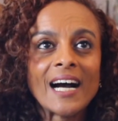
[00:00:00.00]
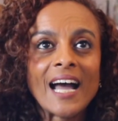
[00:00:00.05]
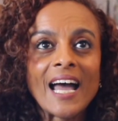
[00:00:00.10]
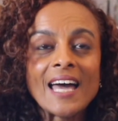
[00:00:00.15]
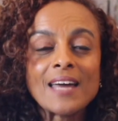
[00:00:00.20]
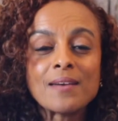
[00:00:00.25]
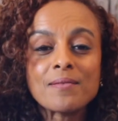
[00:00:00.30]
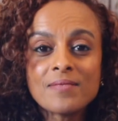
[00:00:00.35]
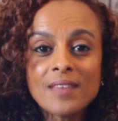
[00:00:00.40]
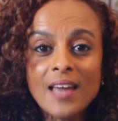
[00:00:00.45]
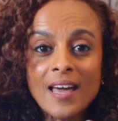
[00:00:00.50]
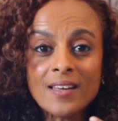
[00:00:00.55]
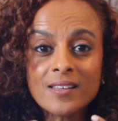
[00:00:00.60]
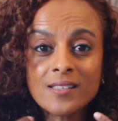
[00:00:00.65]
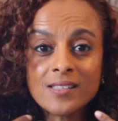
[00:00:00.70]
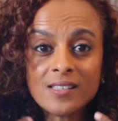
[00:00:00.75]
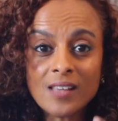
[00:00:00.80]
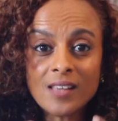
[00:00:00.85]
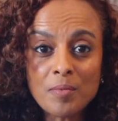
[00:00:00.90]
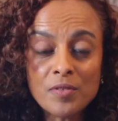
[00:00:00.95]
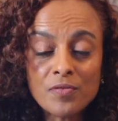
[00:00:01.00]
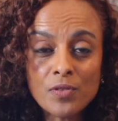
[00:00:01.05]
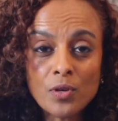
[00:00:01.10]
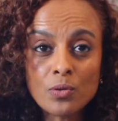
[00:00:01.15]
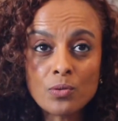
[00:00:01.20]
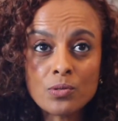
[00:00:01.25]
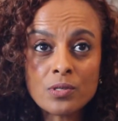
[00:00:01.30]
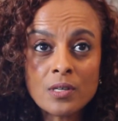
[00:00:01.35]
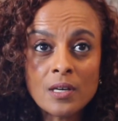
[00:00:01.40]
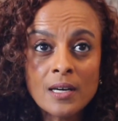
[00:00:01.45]
And some of
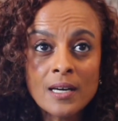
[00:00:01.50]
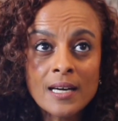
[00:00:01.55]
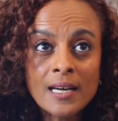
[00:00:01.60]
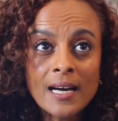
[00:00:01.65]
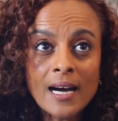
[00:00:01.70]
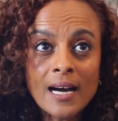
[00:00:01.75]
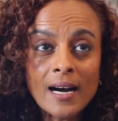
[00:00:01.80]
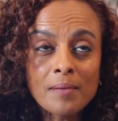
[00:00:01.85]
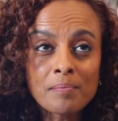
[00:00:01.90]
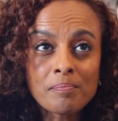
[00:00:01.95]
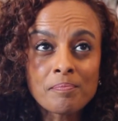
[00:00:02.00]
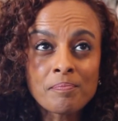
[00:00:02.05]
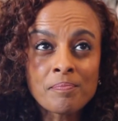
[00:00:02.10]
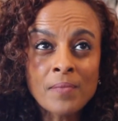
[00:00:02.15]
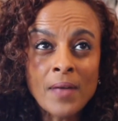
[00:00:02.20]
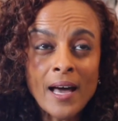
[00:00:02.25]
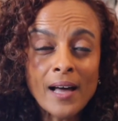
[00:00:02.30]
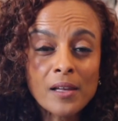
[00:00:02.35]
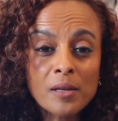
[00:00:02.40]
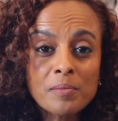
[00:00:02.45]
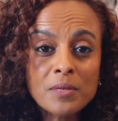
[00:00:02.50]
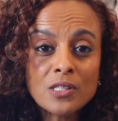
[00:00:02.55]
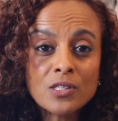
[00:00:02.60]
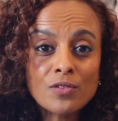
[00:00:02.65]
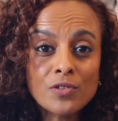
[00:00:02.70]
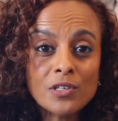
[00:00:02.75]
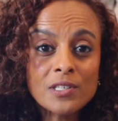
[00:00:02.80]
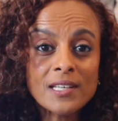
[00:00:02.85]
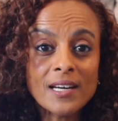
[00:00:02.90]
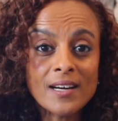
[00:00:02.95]
those elements
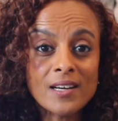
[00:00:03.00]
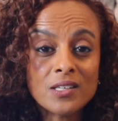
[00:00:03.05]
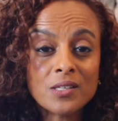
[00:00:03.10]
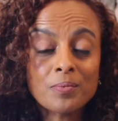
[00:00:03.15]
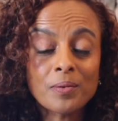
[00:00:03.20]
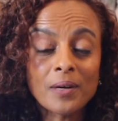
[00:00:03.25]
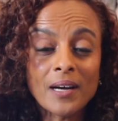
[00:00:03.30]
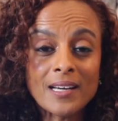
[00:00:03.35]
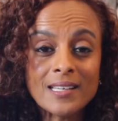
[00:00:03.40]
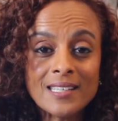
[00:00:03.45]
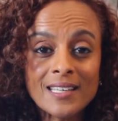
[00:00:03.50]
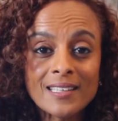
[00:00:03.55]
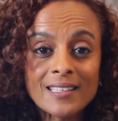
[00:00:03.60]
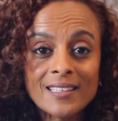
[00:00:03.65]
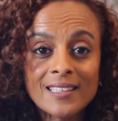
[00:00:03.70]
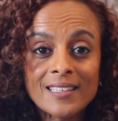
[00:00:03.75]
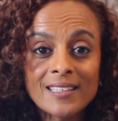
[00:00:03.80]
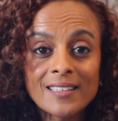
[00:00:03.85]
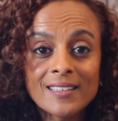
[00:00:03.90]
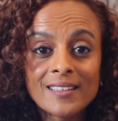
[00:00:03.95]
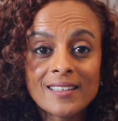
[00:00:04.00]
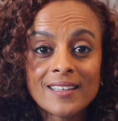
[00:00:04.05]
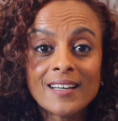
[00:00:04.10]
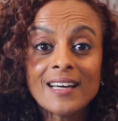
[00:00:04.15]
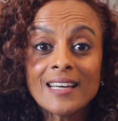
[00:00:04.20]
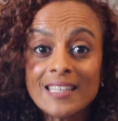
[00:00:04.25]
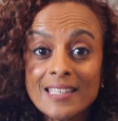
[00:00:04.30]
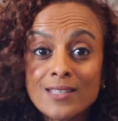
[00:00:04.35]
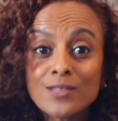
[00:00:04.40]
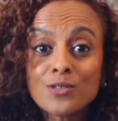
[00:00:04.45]
of your diaspora identity
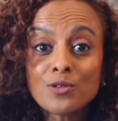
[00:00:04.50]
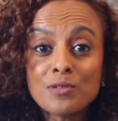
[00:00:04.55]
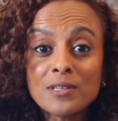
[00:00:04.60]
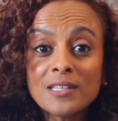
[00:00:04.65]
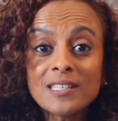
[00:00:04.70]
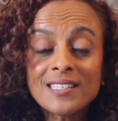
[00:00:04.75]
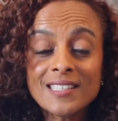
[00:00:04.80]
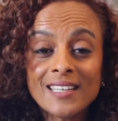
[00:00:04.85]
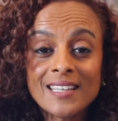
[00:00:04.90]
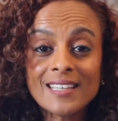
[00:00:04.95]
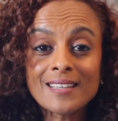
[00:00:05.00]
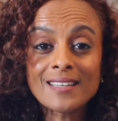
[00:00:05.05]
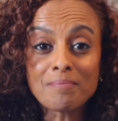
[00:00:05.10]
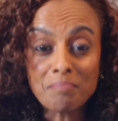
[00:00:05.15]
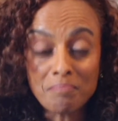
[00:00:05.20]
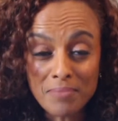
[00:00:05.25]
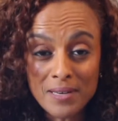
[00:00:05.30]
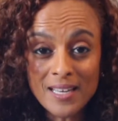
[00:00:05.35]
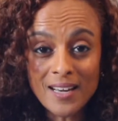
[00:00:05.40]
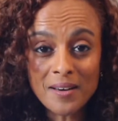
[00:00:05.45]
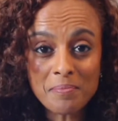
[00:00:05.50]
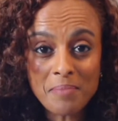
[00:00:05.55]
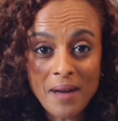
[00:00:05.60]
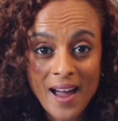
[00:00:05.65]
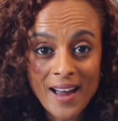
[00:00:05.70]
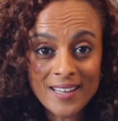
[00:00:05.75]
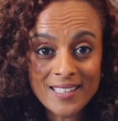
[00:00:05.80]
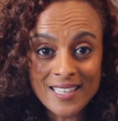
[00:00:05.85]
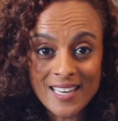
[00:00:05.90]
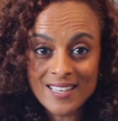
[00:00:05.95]
do need to be
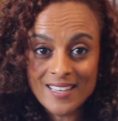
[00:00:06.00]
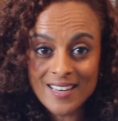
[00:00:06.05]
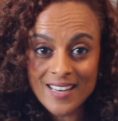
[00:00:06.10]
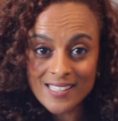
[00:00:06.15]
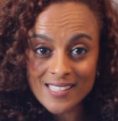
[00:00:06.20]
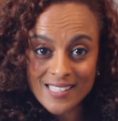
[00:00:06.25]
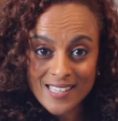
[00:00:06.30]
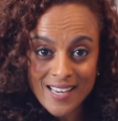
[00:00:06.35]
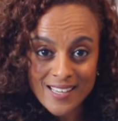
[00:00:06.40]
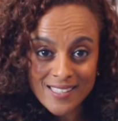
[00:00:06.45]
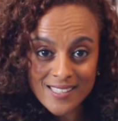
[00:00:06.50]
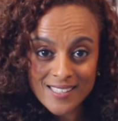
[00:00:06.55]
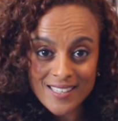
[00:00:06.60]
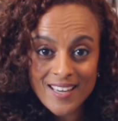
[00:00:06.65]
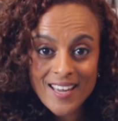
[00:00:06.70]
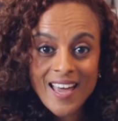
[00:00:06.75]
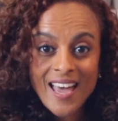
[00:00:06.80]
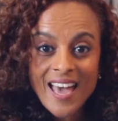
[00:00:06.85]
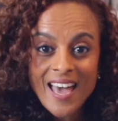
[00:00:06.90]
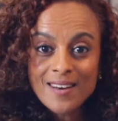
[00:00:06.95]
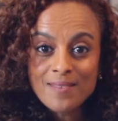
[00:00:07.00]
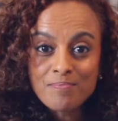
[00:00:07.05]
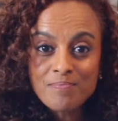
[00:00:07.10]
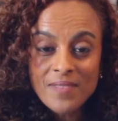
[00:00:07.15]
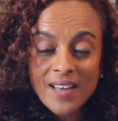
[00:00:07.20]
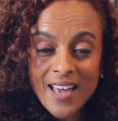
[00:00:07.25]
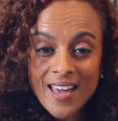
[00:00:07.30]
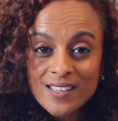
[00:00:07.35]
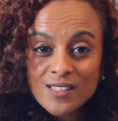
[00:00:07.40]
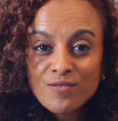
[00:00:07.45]
unpacked and assessed. And
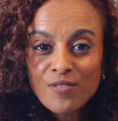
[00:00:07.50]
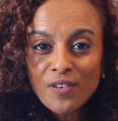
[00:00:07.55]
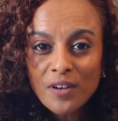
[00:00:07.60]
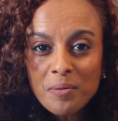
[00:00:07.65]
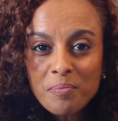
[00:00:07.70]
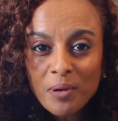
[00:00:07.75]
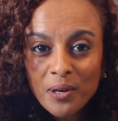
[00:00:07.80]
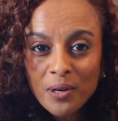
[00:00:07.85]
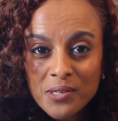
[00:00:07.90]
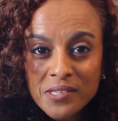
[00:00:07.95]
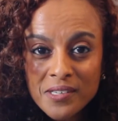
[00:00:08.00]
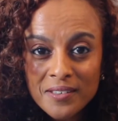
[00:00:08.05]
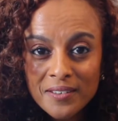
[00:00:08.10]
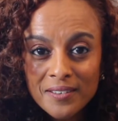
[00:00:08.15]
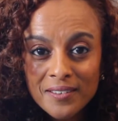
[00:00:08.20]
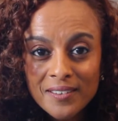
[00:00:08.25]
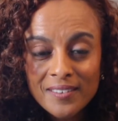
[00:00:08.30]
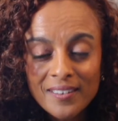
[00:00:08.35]
it's very personal.